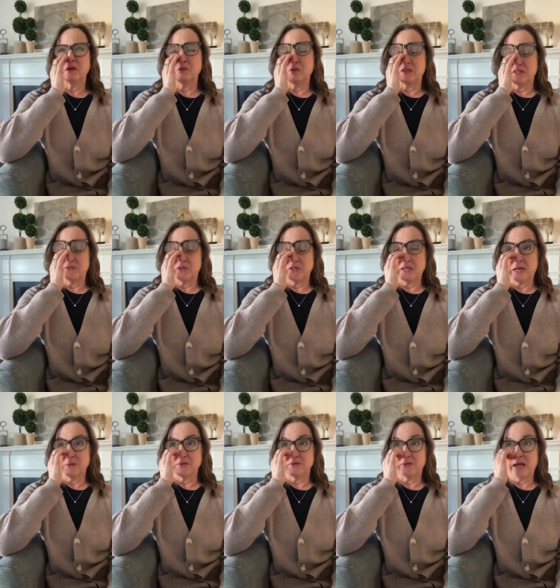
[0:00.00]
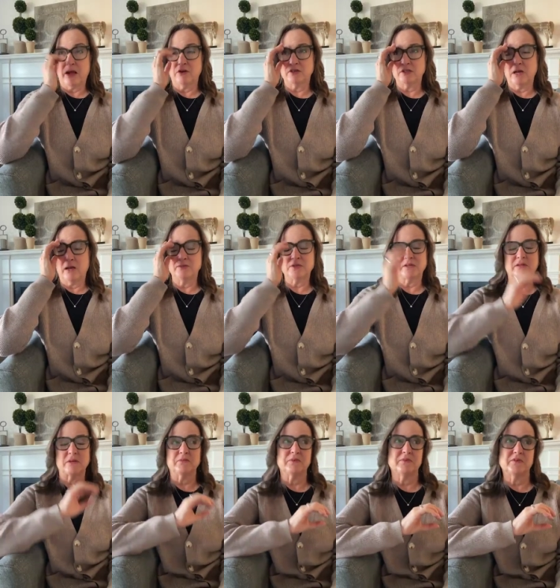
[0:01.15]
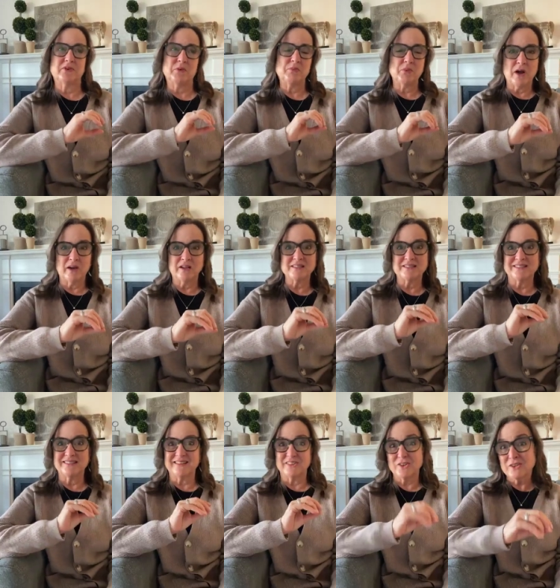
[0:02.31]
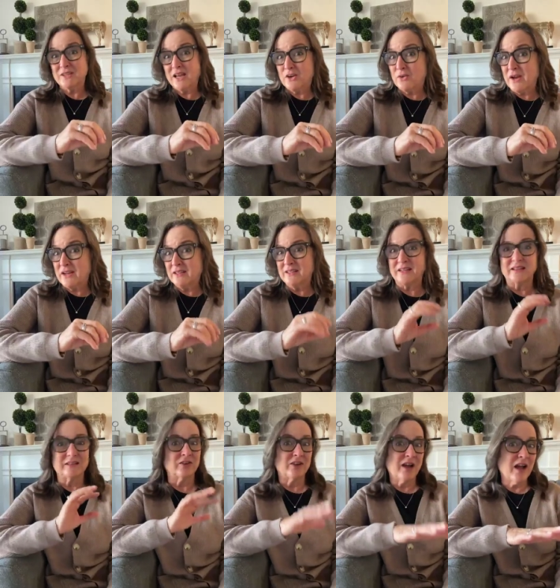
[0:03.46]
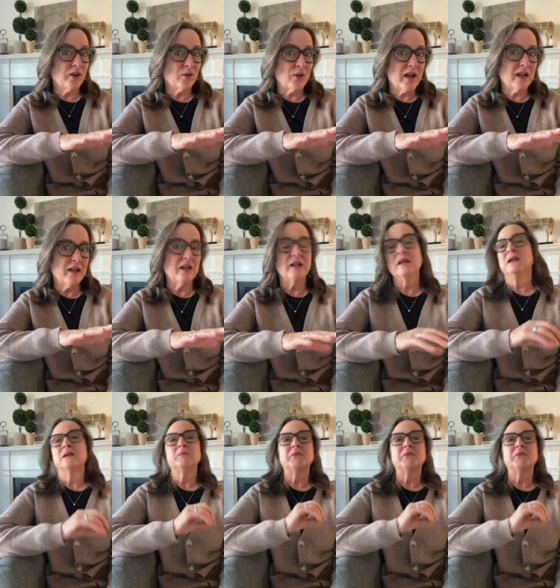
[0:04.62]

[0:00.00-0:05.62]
with different types of countertops, some products look like granite, that they're not granite,